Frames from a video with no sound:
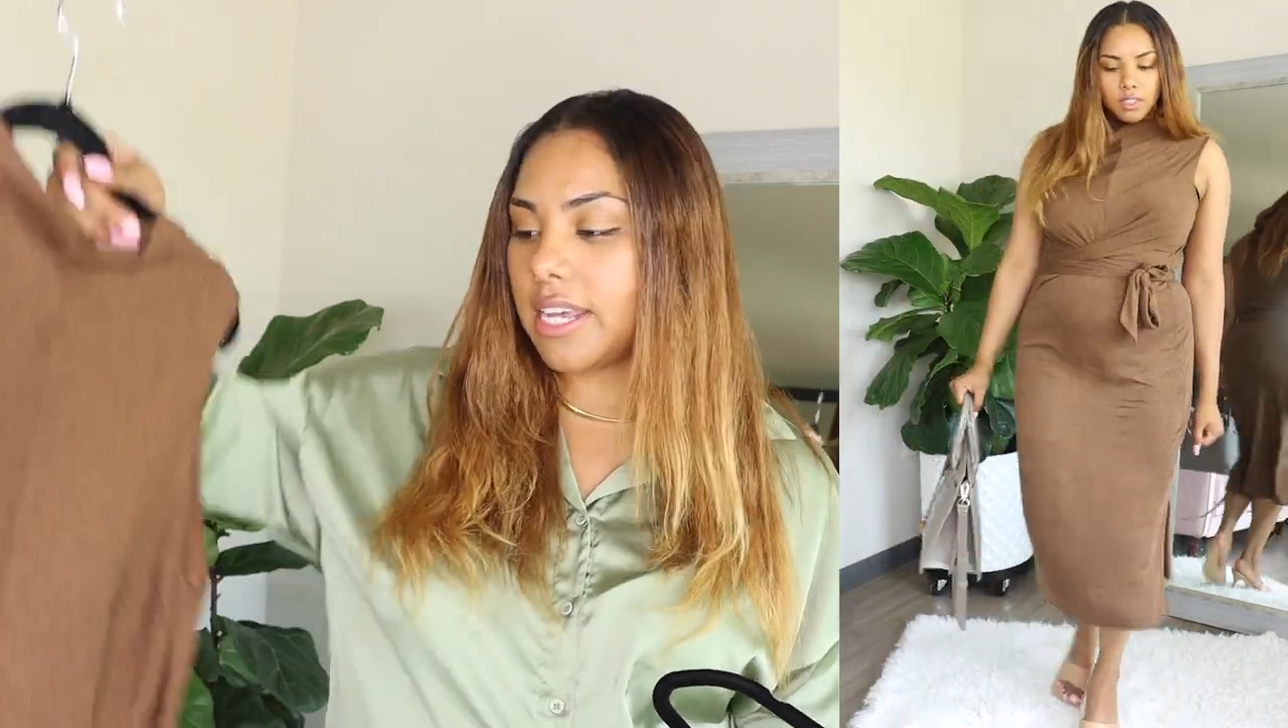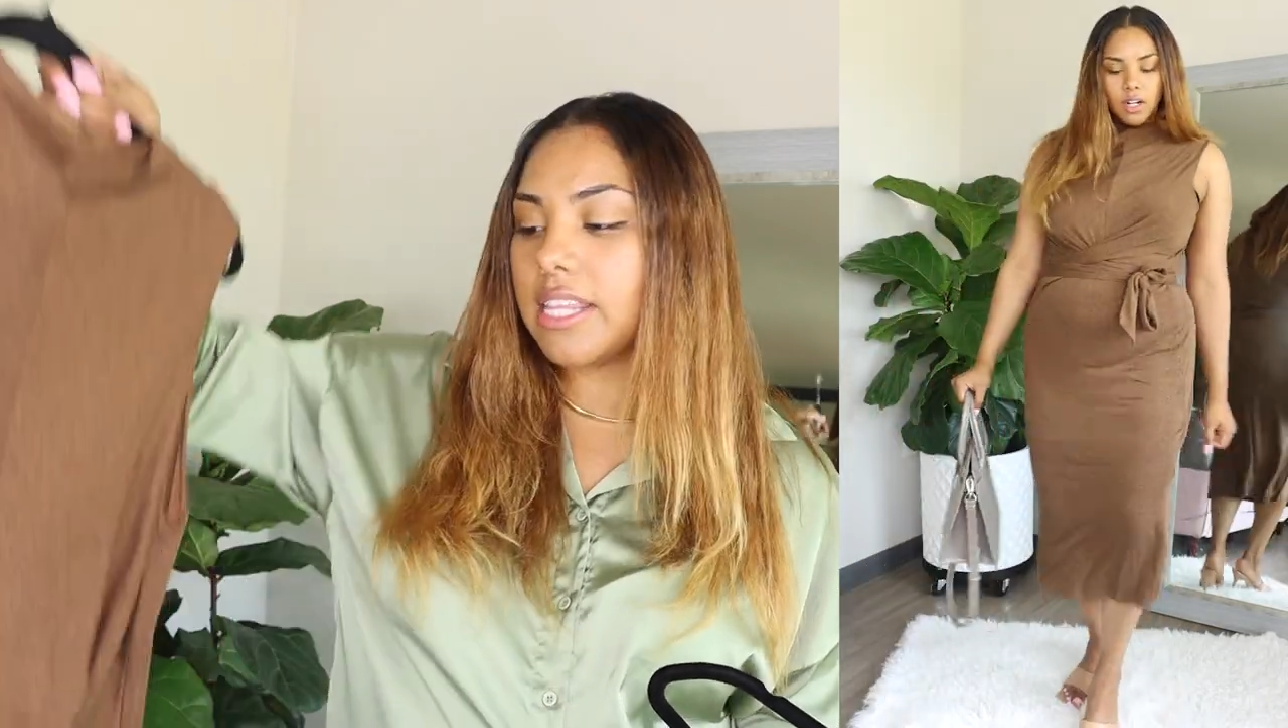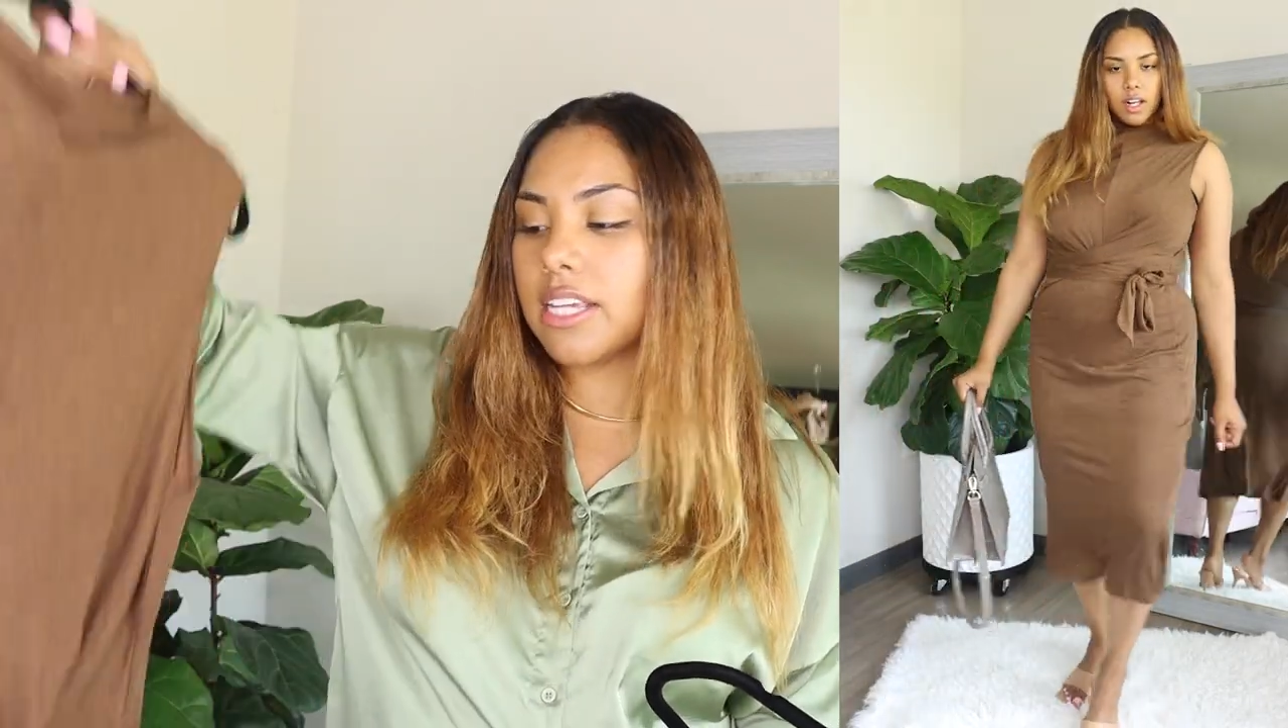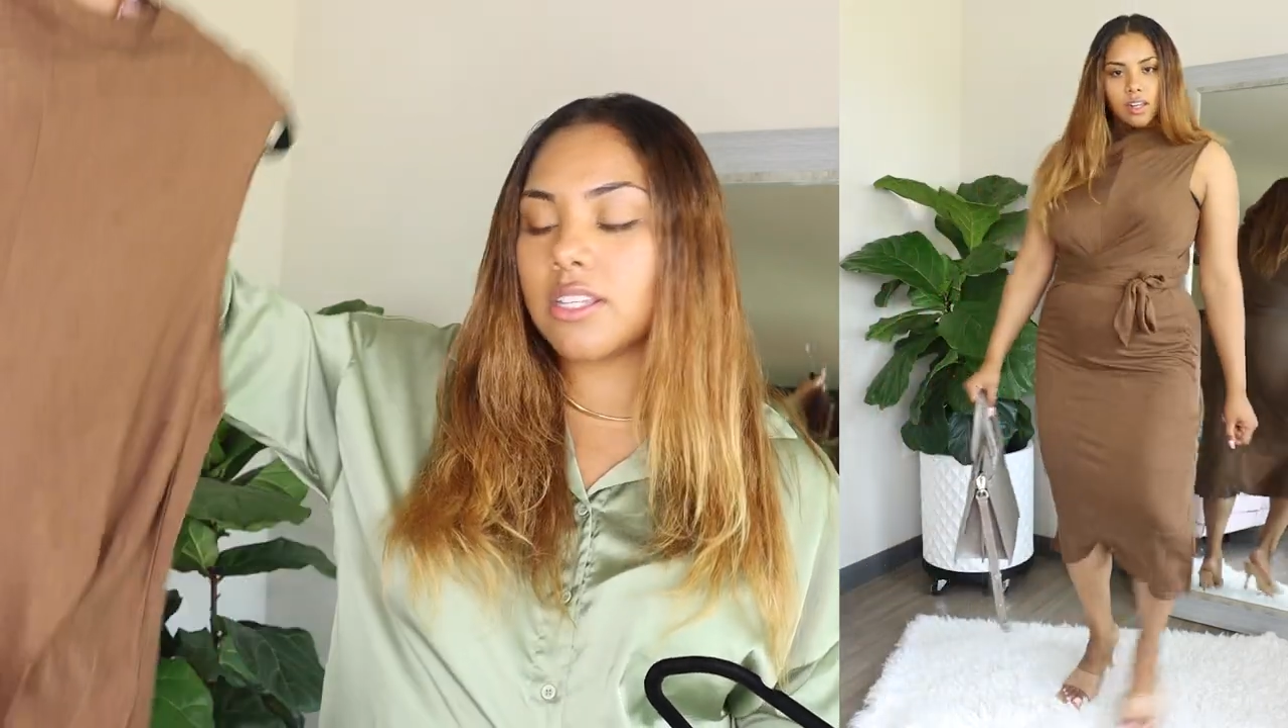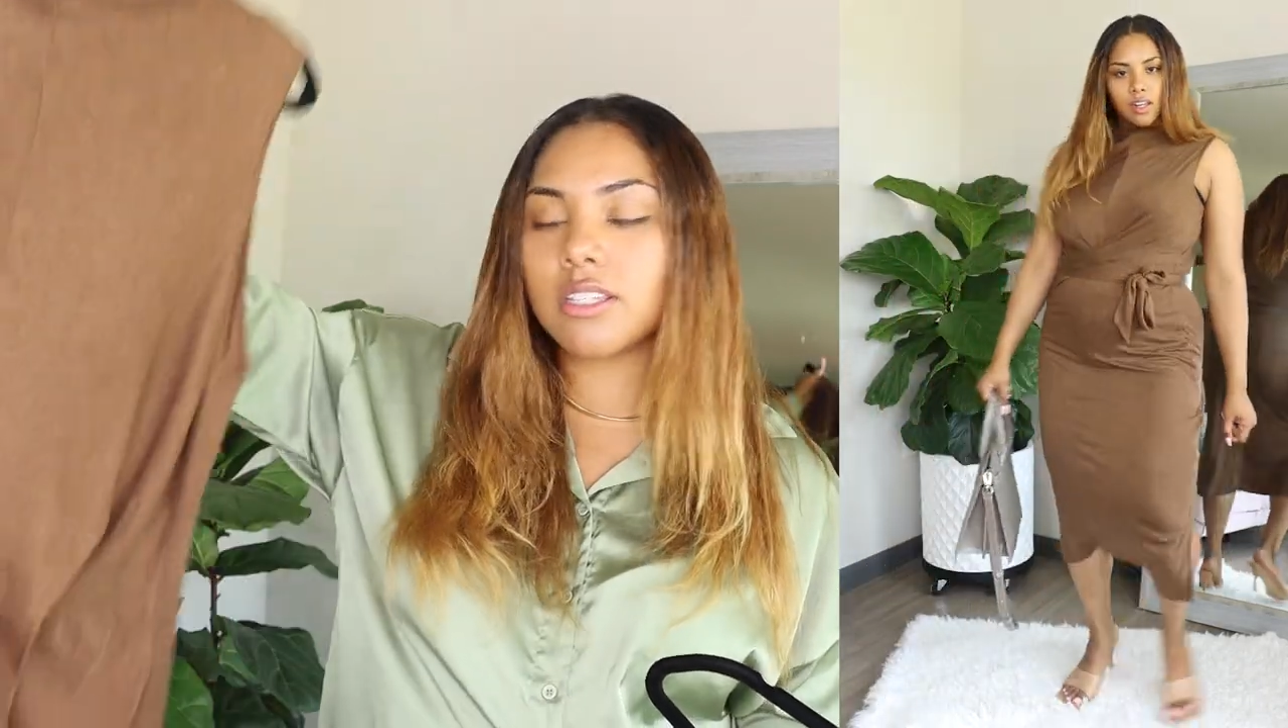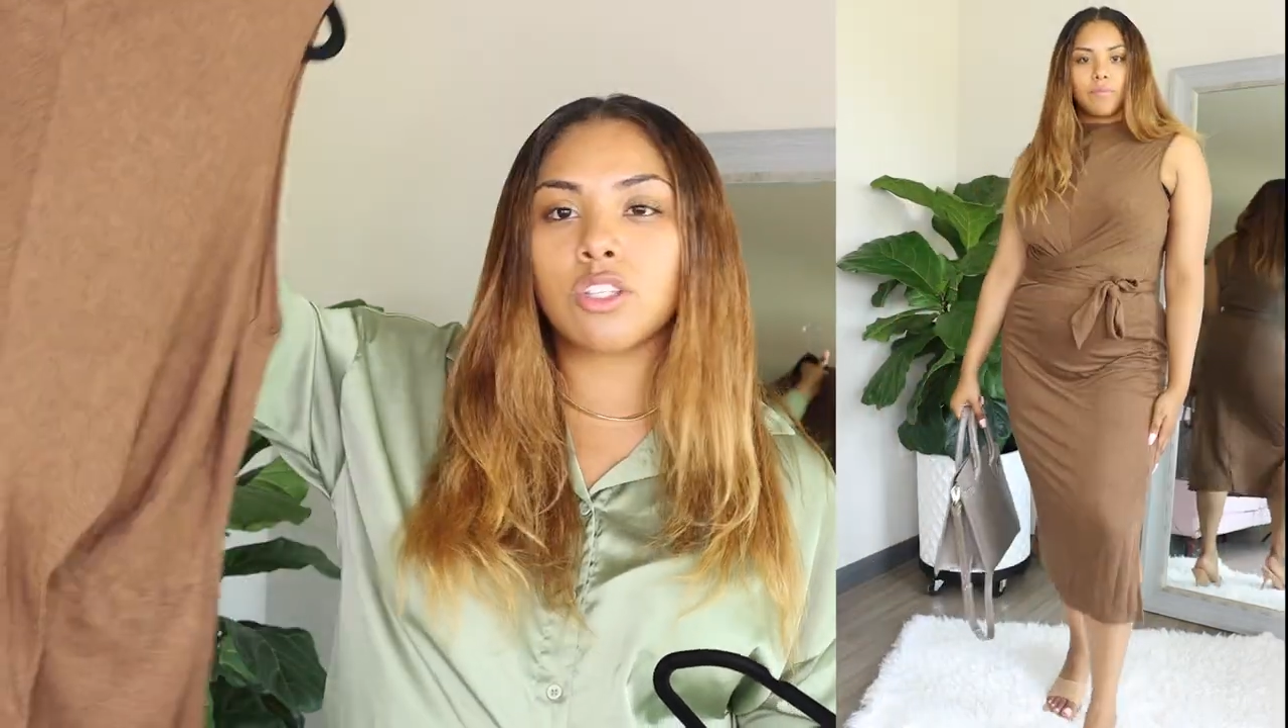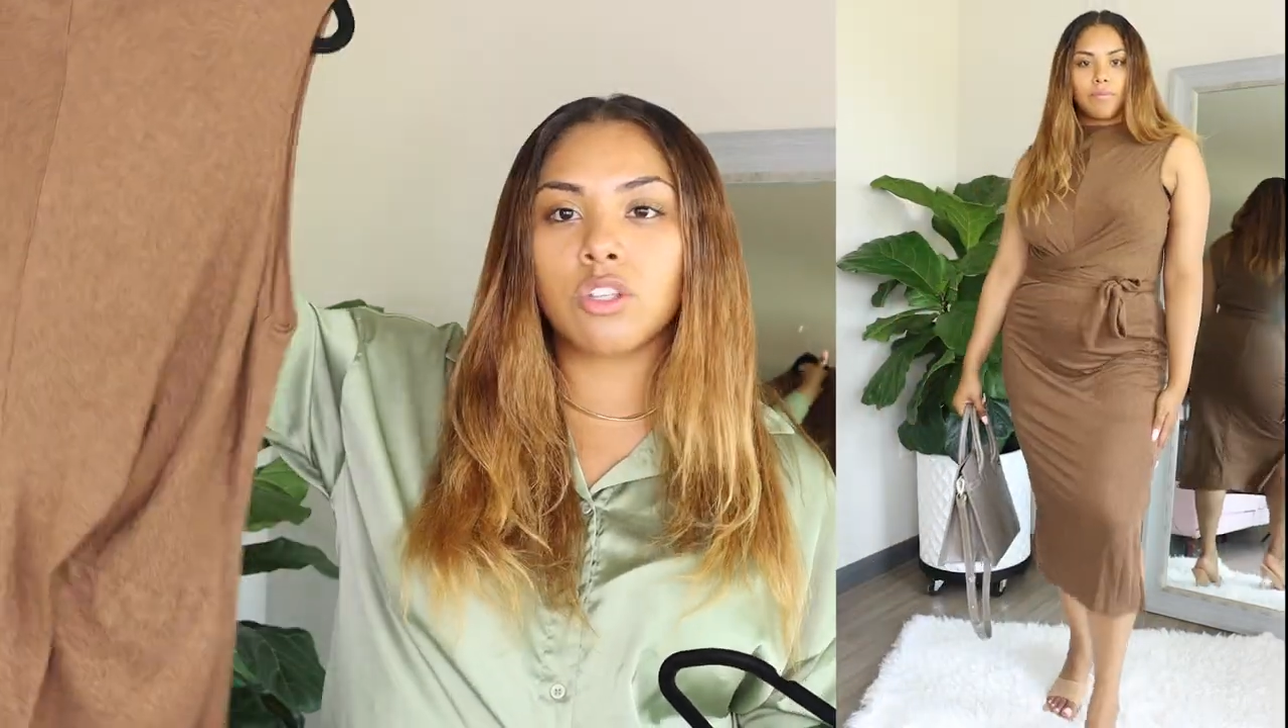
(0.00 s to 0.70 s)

And this is a